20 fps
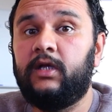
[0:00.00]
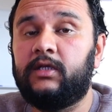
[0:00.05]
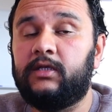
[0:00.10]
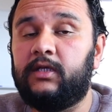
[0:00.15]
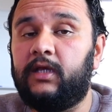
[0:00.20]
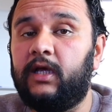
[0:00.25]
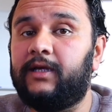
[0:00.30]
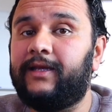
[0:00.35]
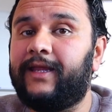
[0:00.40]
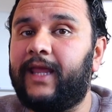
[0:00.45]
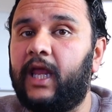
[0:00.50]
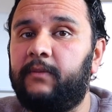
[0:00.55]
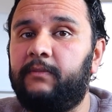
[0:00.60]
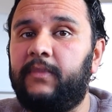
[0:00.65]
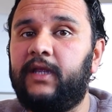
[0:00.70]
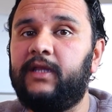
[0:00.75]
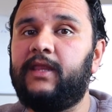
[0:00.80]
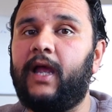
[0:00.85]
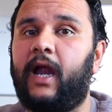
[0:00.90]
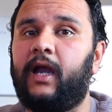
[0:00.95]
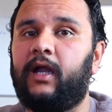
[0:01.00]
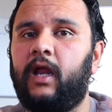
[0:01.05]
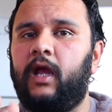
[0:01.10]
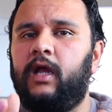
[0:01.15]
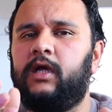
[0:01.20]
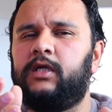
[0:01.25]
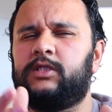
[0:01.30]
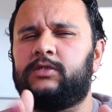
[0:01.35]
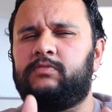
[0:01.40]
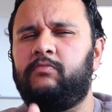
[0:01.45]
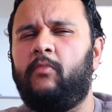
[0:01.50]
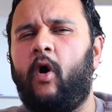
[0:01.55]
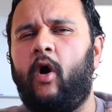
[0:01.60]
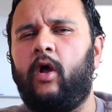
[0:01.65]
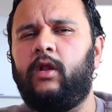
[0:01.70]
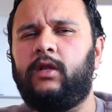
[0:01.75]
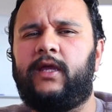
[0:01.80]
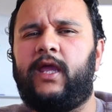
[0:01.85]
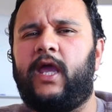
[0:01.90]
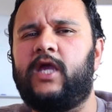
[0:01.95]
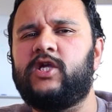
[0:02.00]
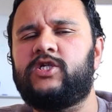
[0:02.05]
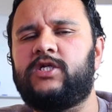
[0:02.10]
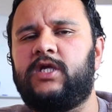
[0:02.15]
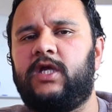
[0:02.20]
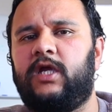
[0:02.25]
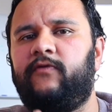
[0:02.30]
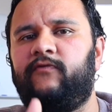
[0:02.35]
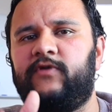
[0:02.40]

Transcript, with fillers: there can be that small cache